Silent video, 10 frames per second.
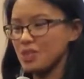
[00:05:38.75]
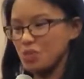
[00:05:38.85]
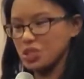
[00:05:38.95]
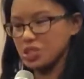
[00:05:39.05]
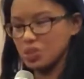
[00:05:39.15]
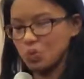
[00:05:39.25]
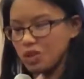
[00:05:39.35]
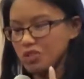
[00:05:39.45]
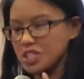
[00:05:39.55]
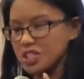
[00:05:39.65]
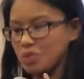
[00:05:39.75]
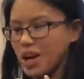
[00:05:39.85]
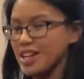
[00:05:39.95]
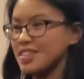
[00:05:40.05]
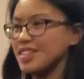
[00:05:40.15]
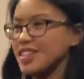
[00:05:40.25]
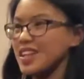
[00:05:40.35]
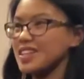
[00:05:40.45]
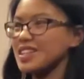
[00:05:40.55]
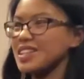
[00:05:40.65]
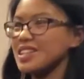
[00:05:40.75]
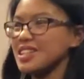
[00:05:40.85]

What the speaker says: which is one reason why I stayed.